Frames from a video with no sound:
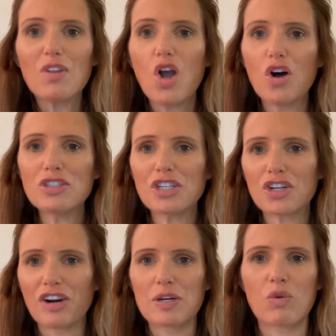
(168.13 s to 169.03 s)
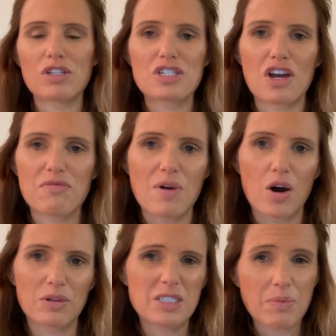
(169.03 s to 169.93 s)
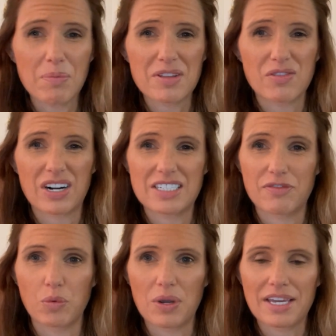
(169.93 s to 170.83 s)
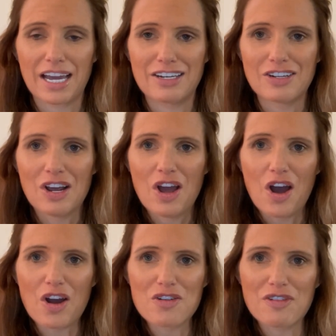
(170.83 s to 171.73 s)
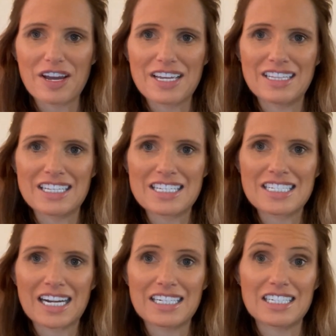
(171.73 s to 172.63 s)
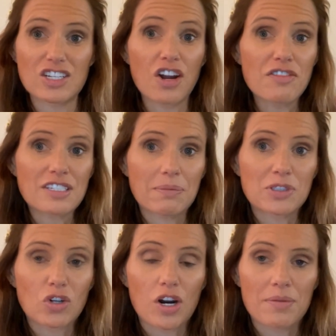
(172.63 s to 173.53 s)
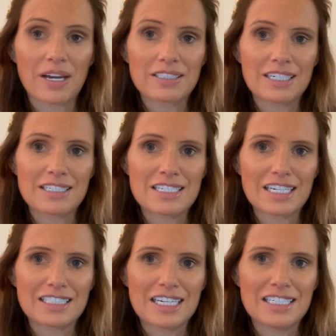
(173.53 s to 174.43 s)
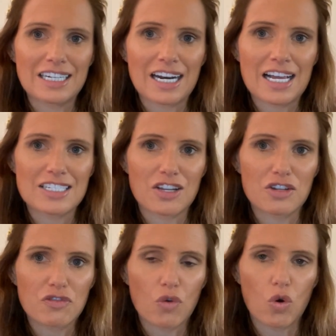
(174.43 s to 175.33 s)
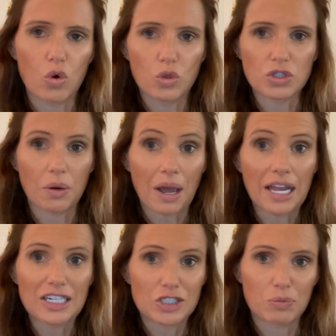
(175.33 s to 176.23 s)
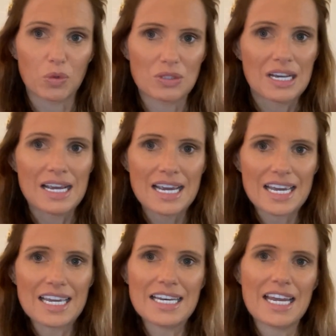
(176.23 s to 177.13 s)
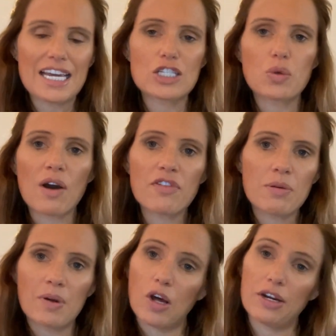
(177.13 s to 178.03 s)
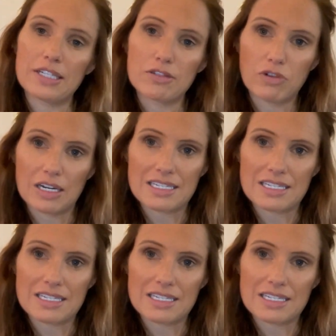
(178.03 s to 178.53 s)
Onto the Grade 1 Turf Mile, which is probably the race of the weekend over in the States. It's oversubscribed. They actually had 16 declared, so there's 4 also eligibles in here. 12 of them are likely to run.